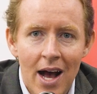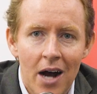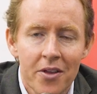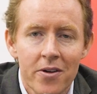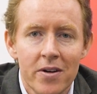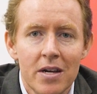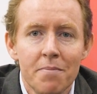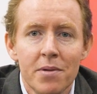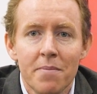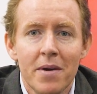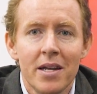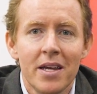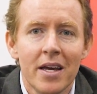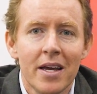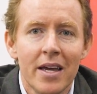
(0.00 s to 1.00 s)
how they're
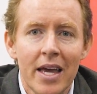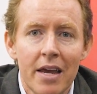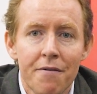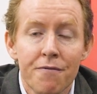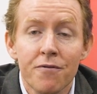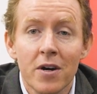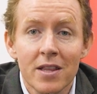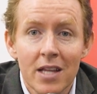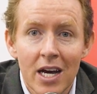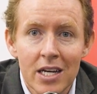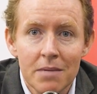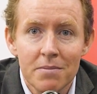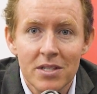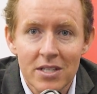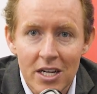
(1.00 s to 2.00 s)
implementing a
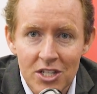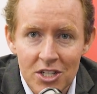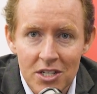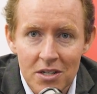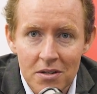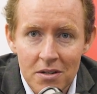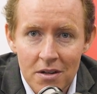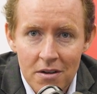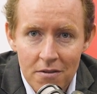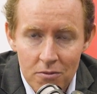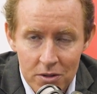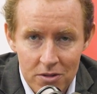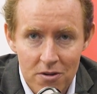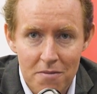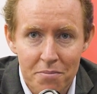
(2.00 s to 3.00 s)
frontline obsession
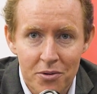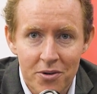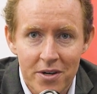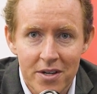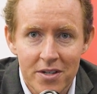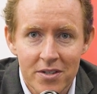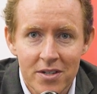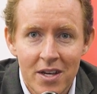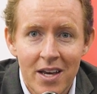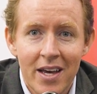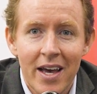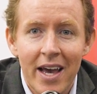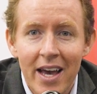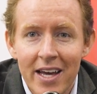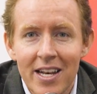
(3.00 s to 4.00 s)
with their employees,
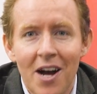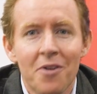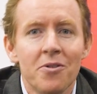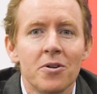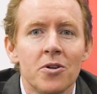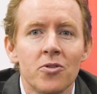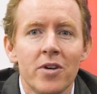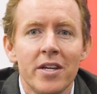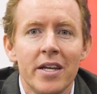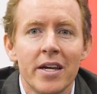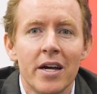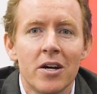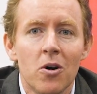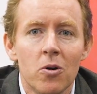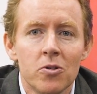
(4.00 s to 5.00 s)
and how they're
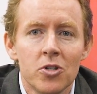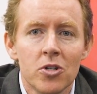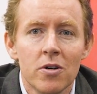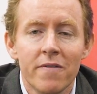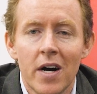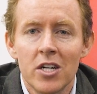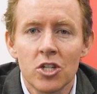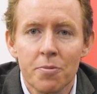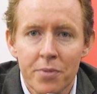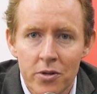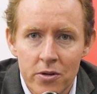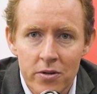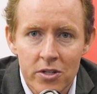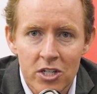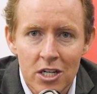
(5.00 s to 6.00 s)
creating a culture of
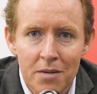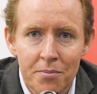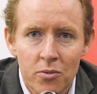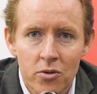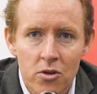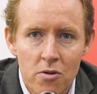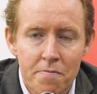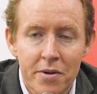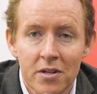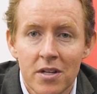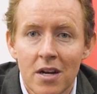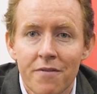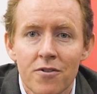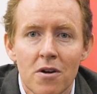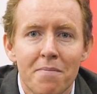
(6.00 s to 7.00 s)
entrepreneurship where they're
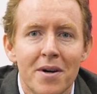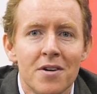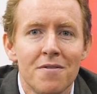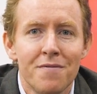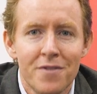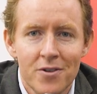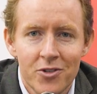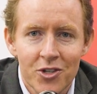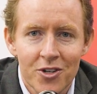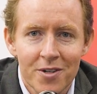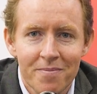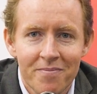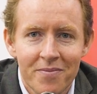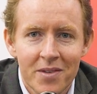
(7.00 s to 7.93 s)
building for a better future.